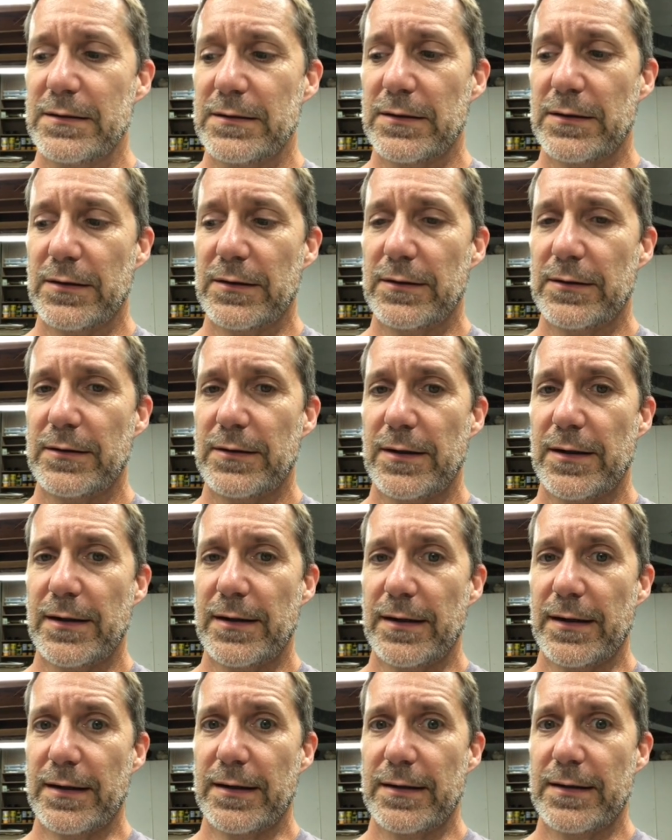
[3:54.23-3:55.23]
All
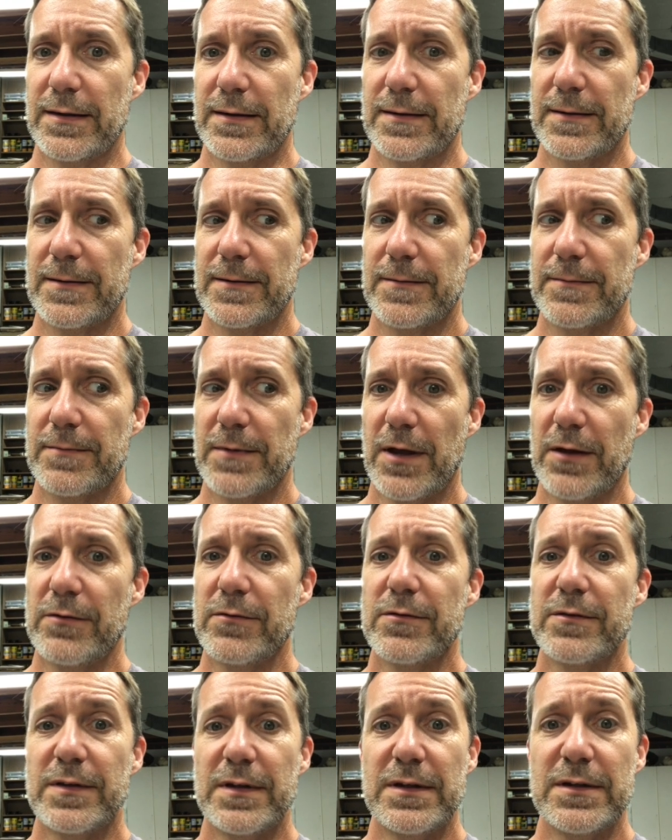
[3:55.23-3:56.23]
right.
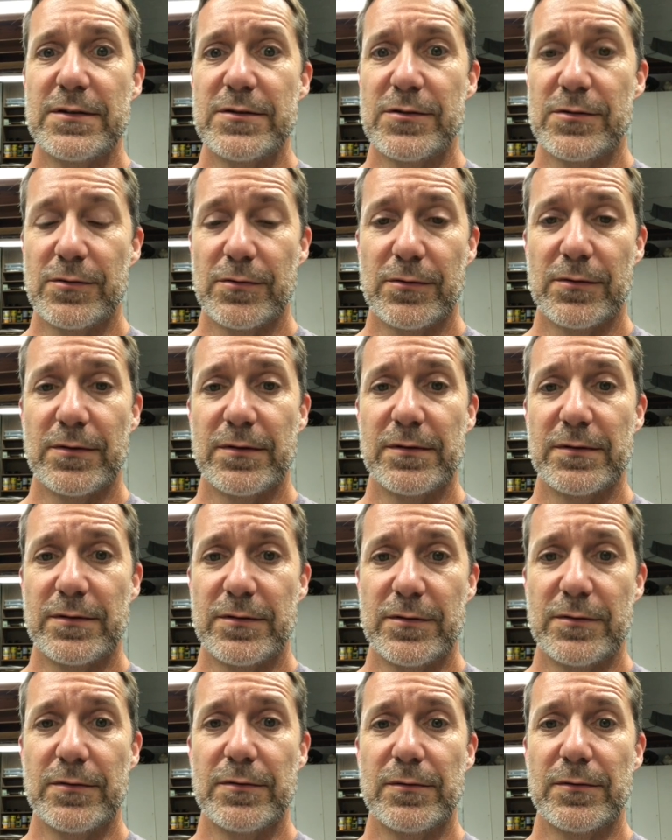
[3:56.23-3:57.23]
Other things you're going
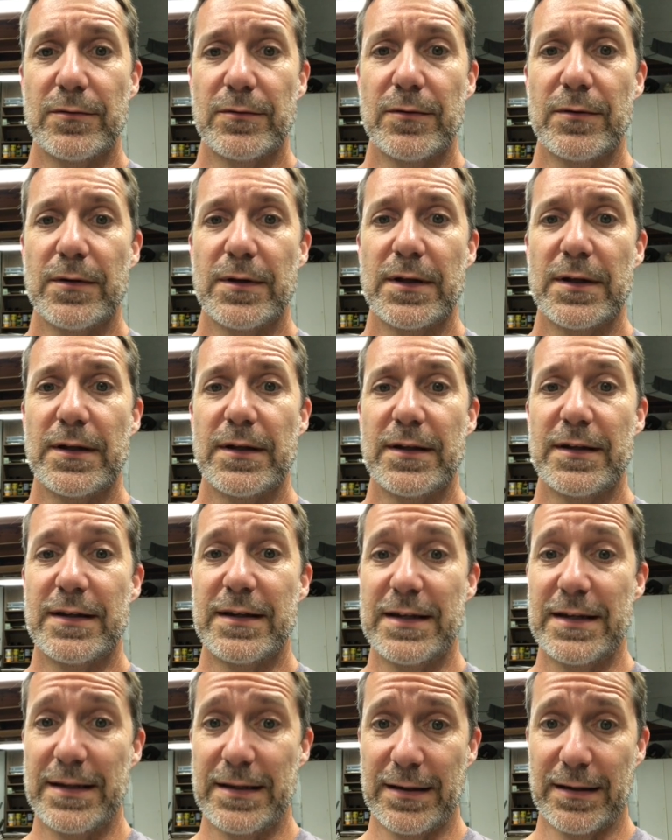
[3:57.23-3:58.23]
to
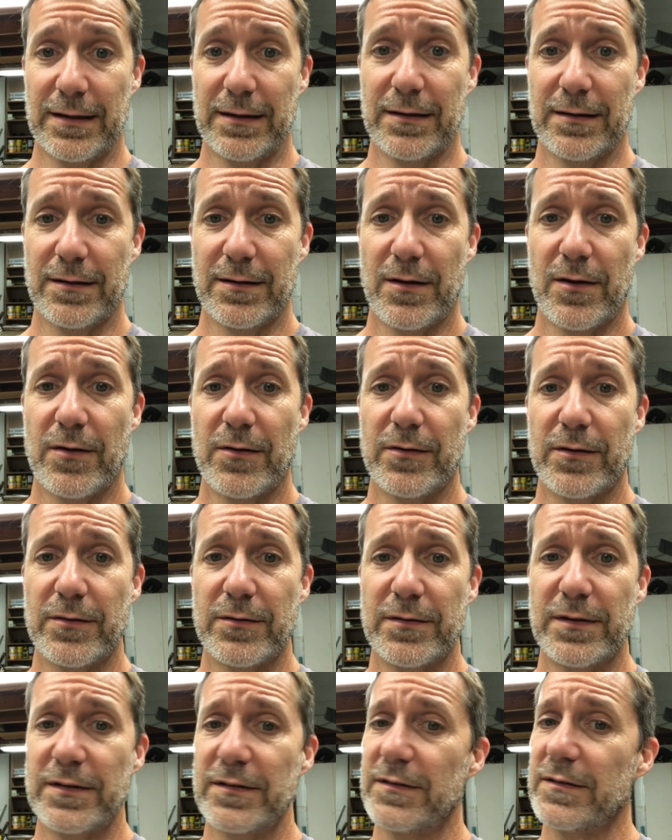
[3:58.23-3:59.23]
need, although
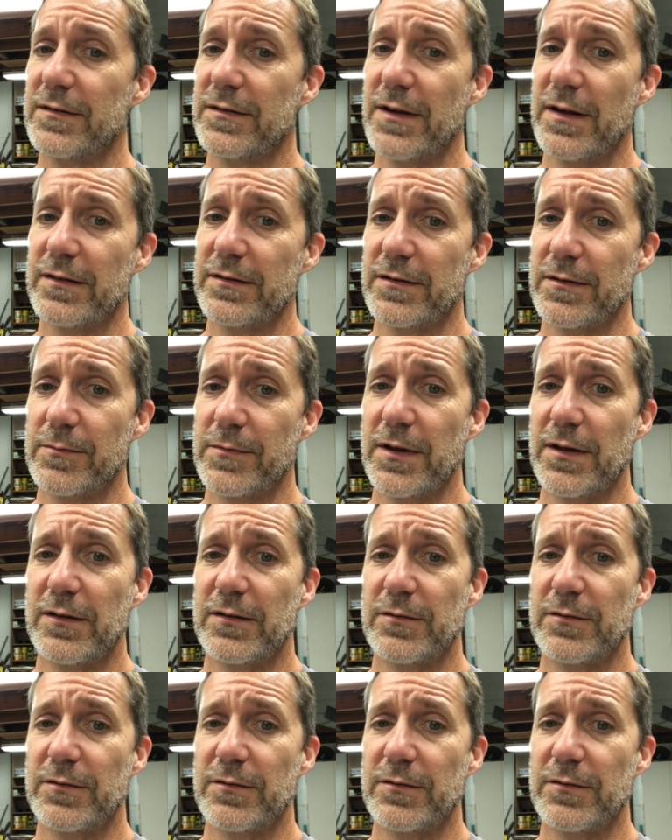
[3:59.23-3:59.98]
this is not something I